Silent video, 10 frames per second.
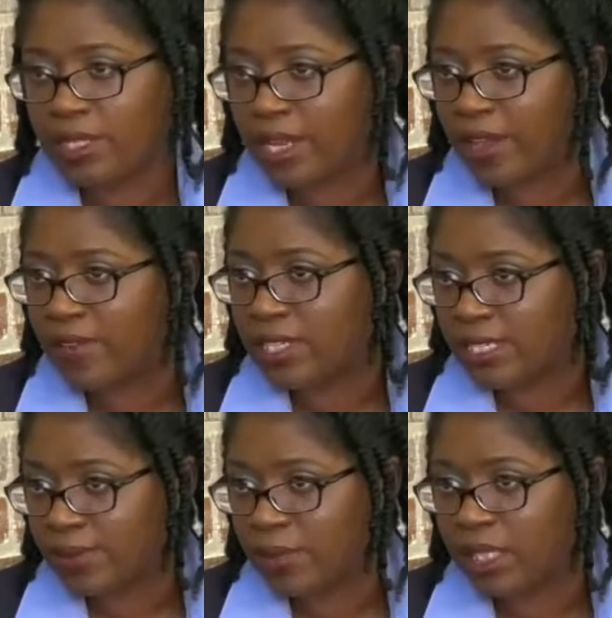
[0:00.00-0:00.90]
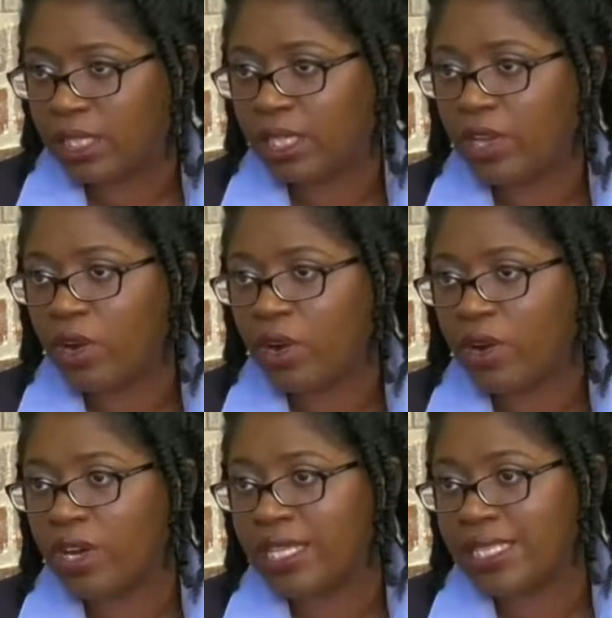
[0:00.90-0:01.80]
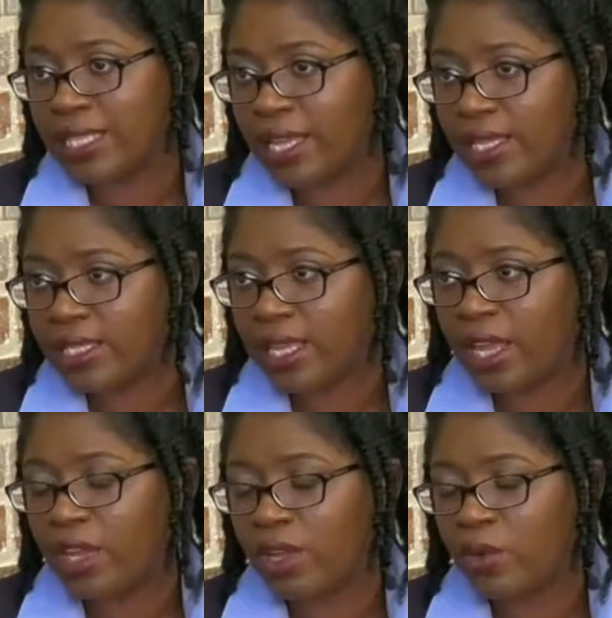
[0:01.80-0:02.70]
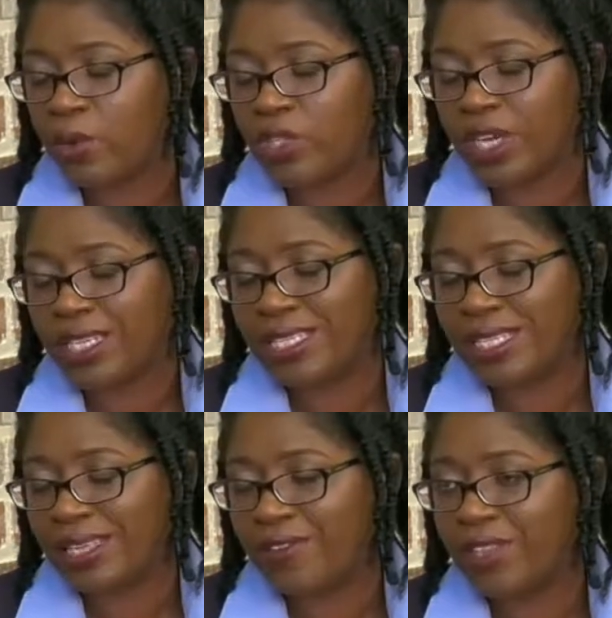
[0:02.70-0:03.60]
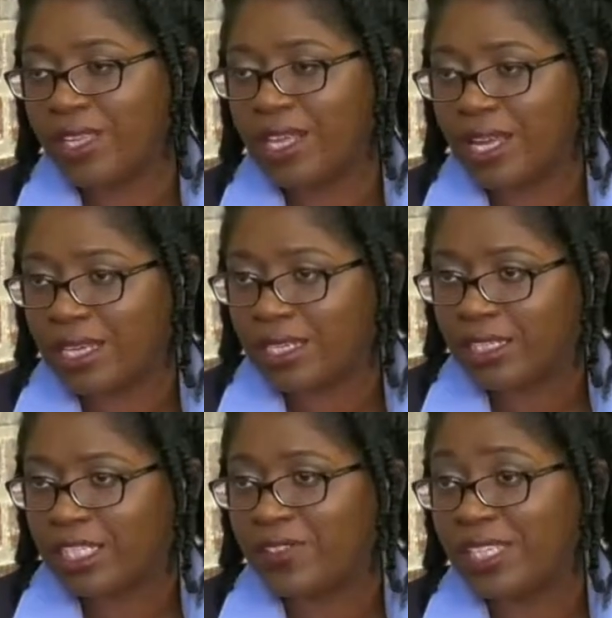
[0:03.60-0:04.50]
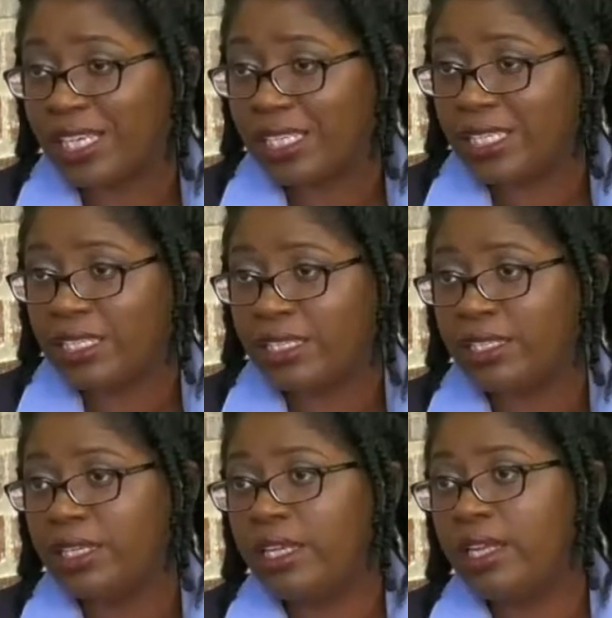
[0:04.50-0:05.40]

have a disability are assessed, and we try to see if the conduct is related to